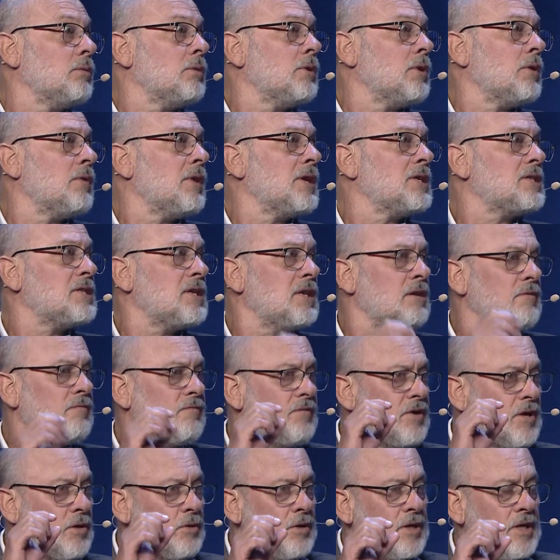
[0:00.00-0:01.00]
You know, they set a
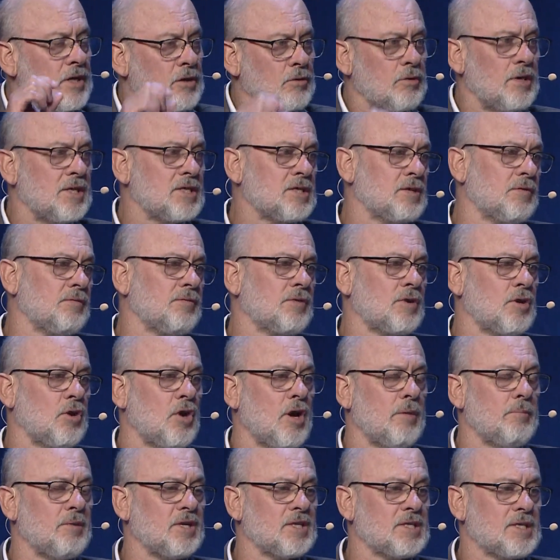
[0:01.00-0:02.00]
very aggressive
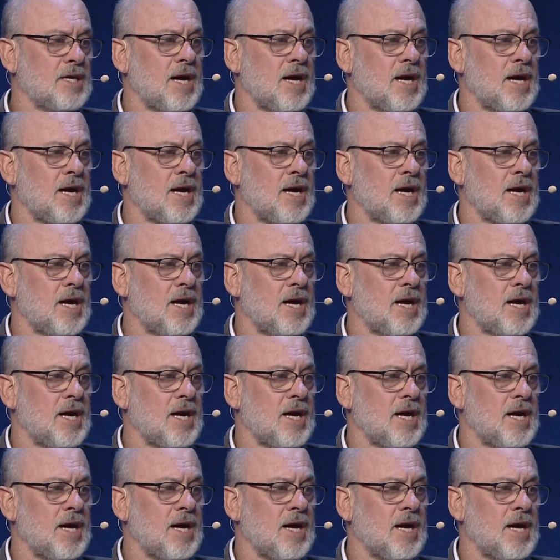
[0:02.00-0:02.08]
climate